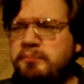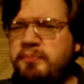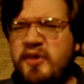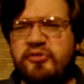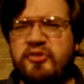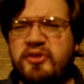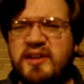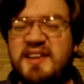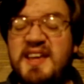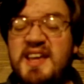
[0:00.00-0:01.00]
busted
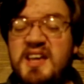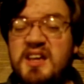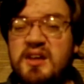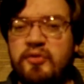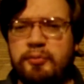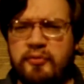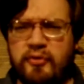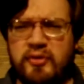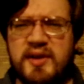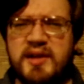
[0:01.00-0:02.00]
years
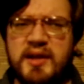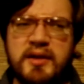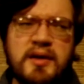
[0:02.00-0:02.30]
before he did.